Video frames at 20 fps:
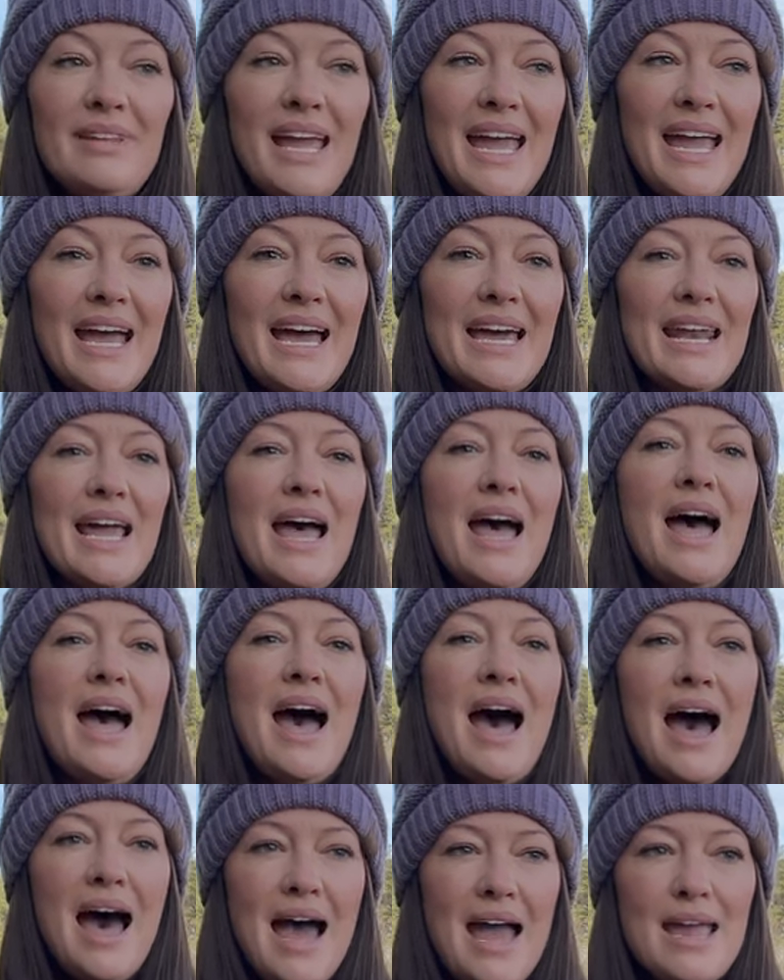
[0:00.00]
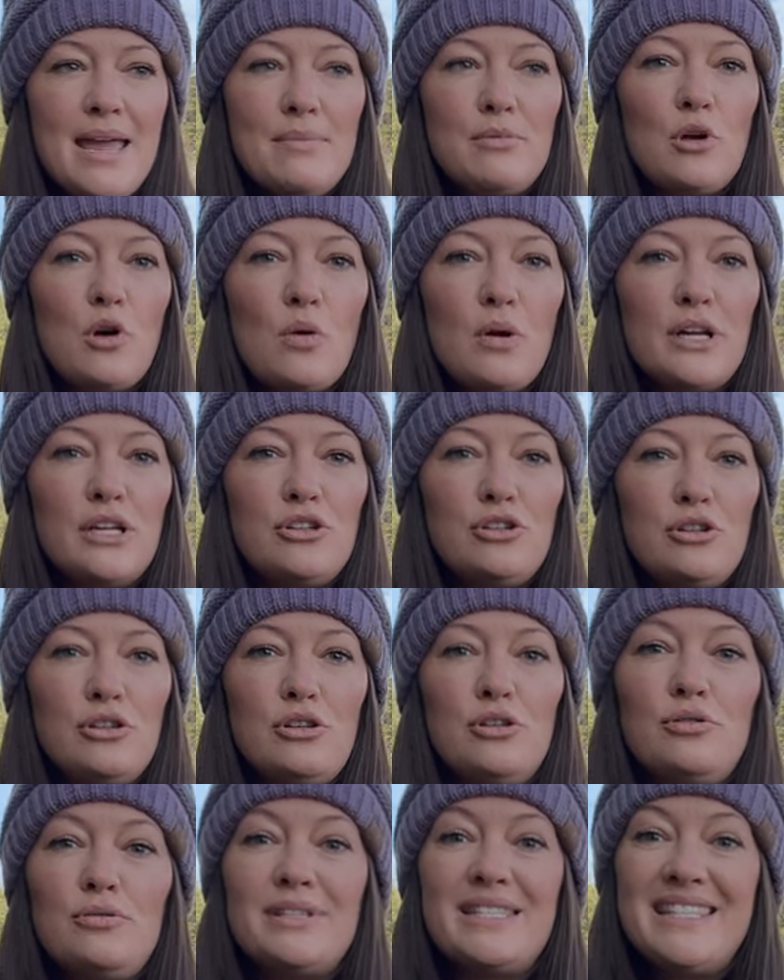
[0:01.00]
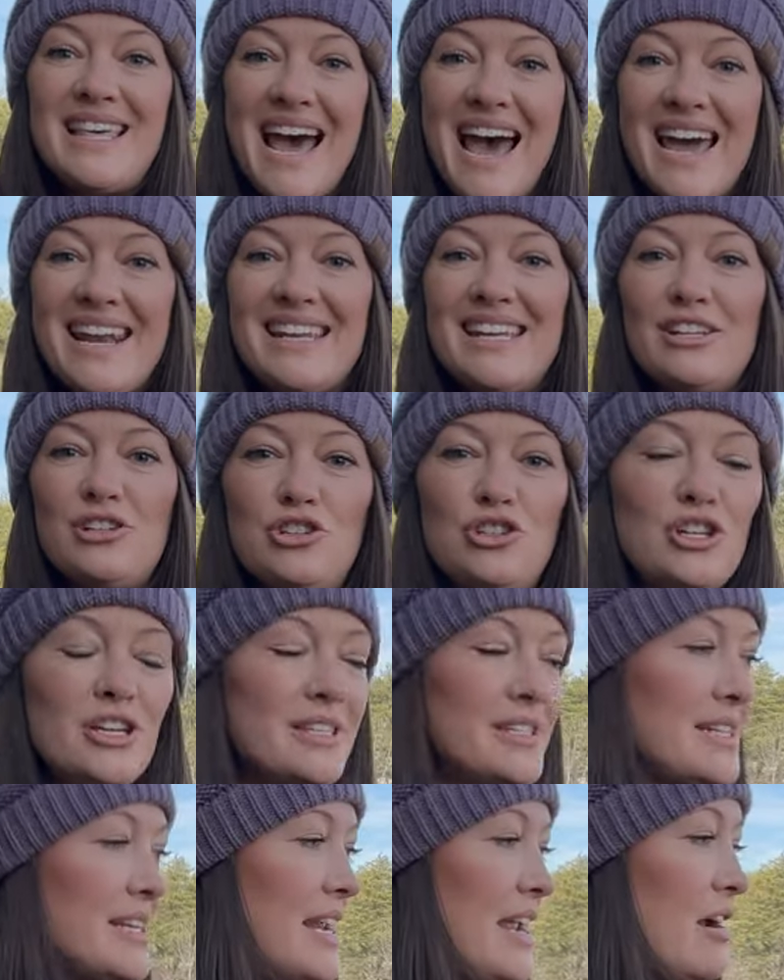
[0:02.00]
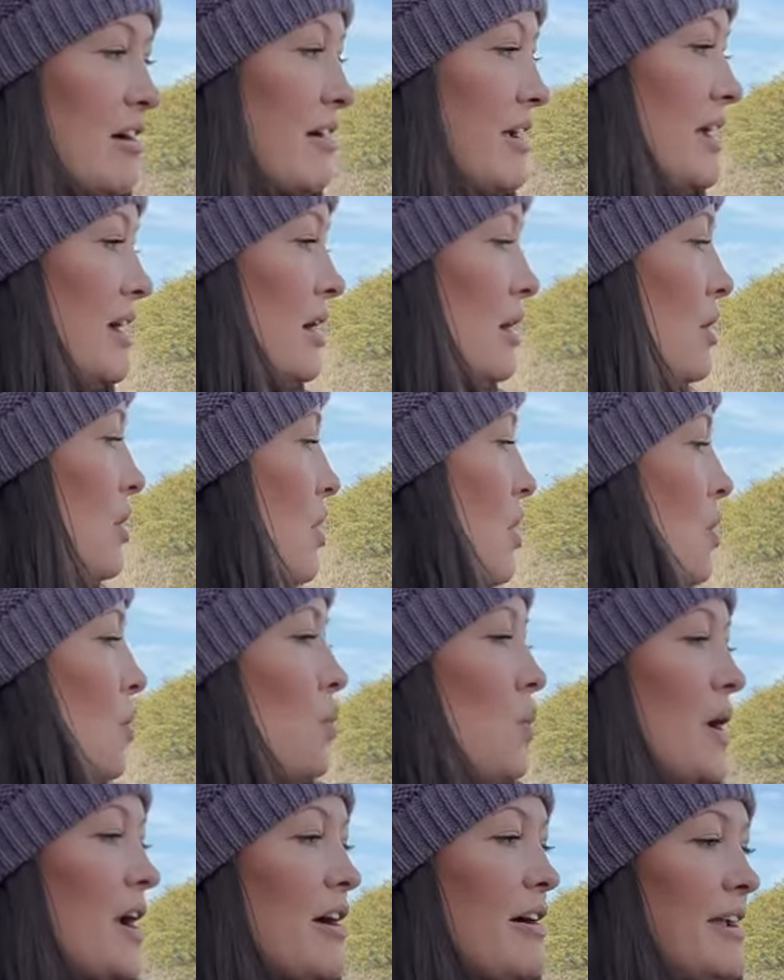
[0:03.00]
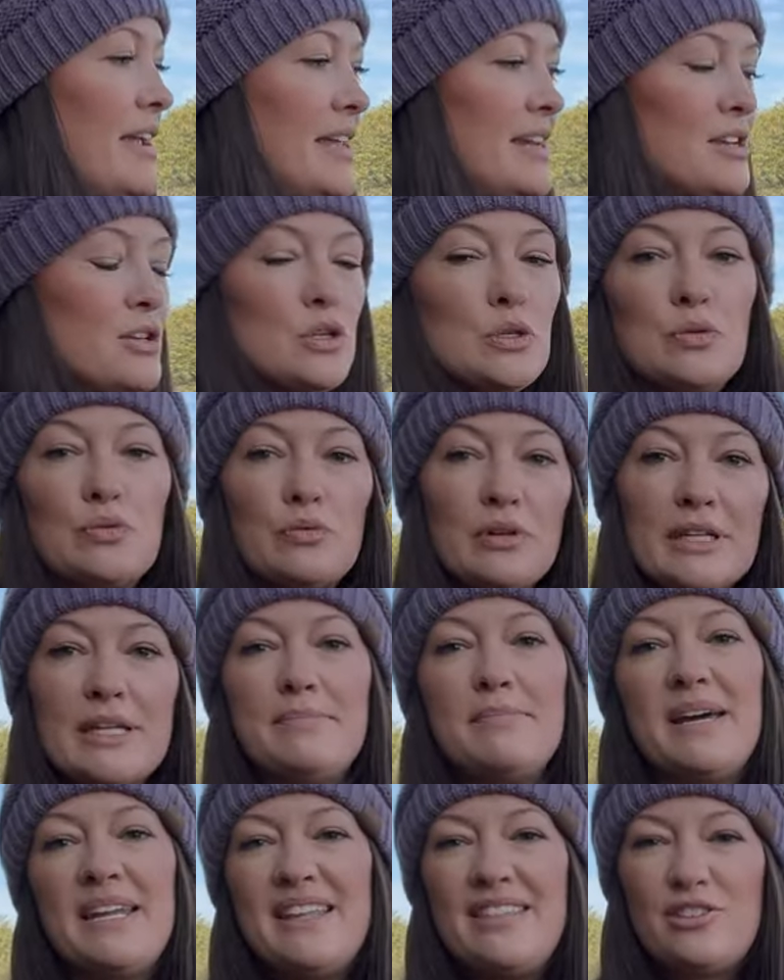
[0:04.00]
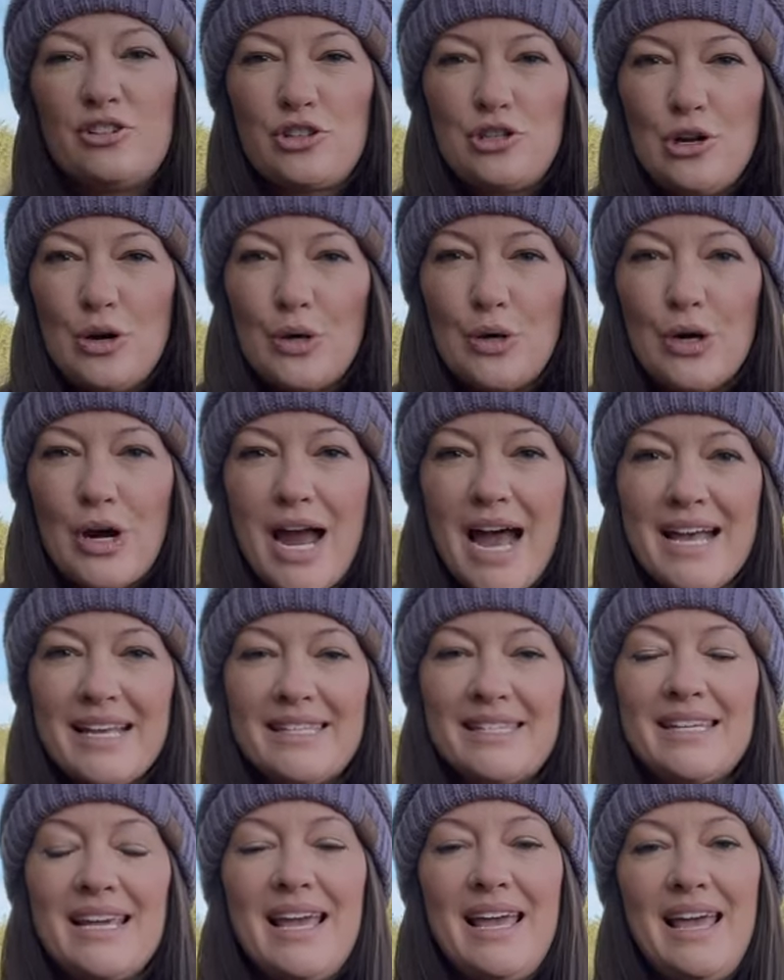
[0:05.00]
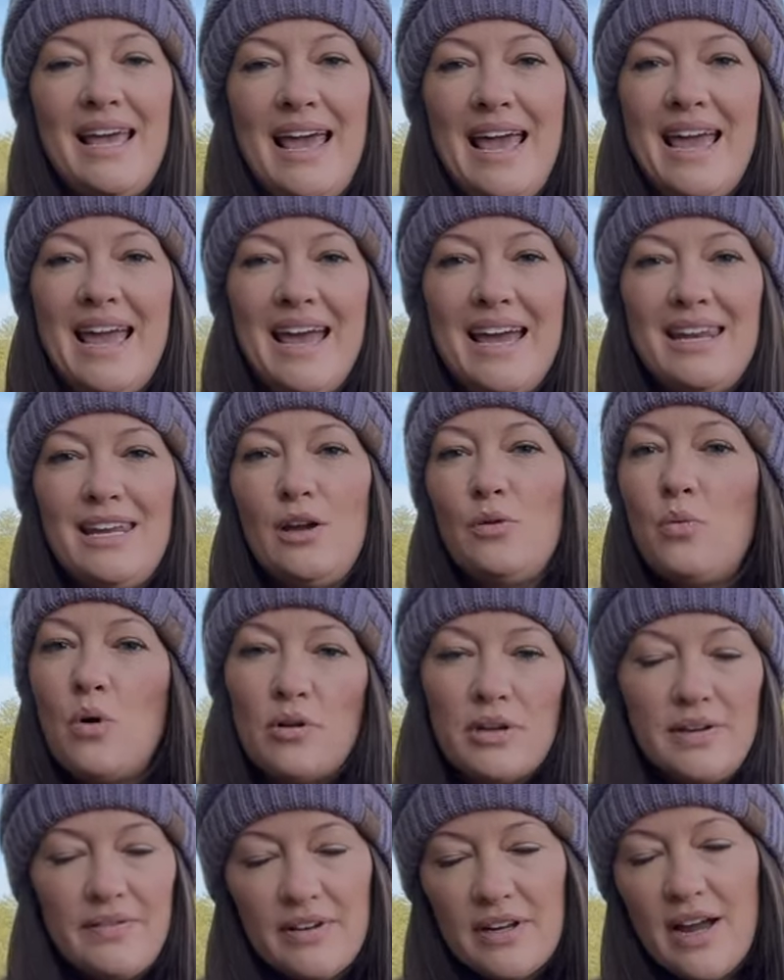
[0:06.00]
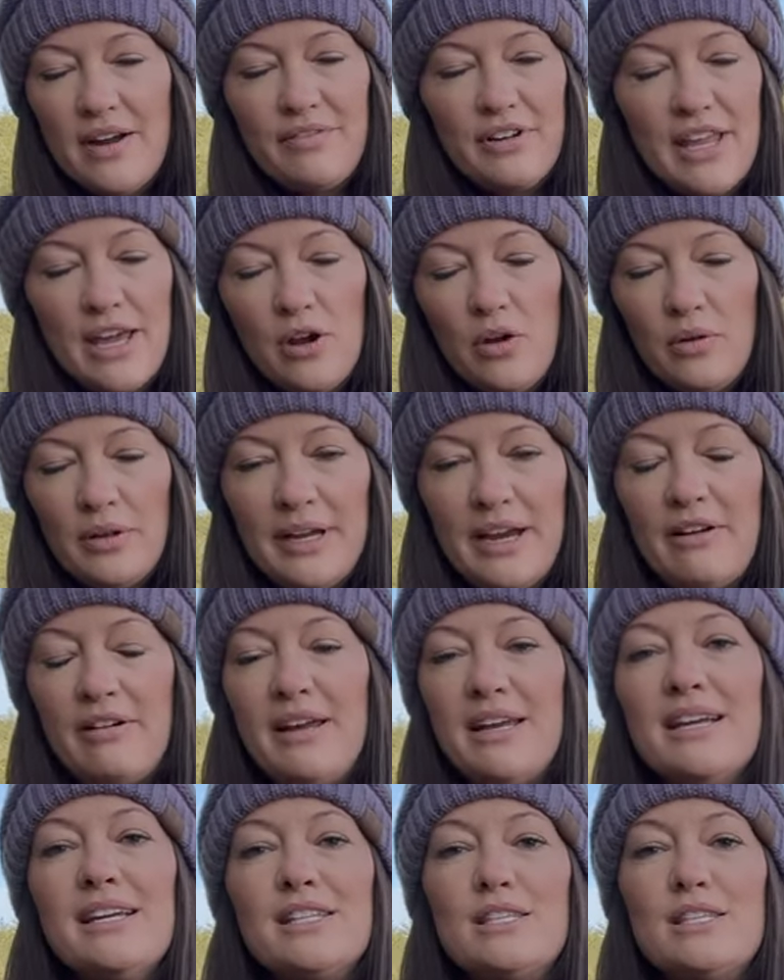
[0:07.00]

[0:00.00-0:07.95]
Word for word: And I am going to use that in just an area where it is really muddy. There's no grass and it won't even cover that whole area.